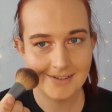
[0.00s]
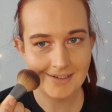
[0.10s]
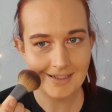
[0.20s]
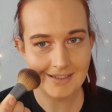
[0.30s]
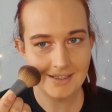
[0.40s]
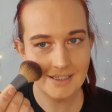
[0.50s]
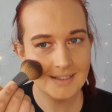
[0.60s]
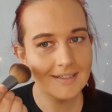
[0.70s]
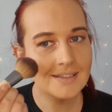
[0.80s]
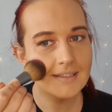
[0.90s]
go like
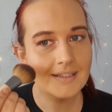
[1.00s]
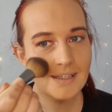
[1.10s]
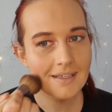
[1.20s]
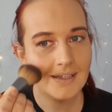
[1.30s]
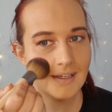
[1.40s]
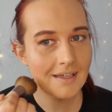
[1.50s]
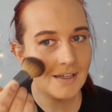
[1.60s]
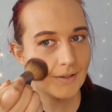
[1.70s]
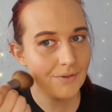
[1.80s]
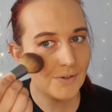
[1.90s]
this,
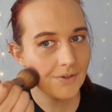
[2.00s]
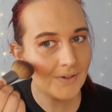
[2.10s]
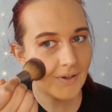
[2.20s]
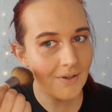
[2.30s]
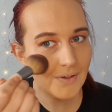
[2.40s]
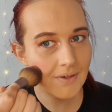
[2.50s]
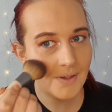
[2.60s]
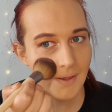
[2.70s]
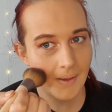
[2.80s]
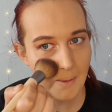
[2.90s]
and just on
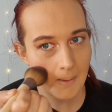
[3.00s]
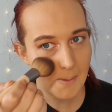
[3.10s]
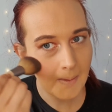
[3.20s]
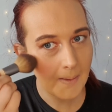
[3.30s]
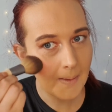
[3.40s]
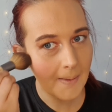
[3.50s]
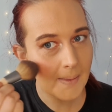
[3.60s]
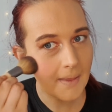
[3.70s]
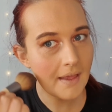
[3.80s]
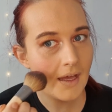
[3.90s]

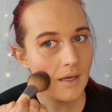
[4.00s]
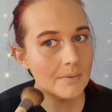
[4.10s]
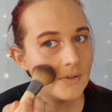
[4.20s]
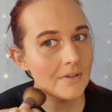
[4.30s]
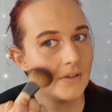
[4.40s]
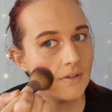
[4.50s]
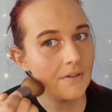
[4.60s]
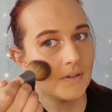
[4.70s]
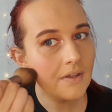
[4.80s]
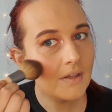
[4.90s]
the
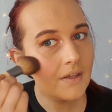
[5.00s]
apples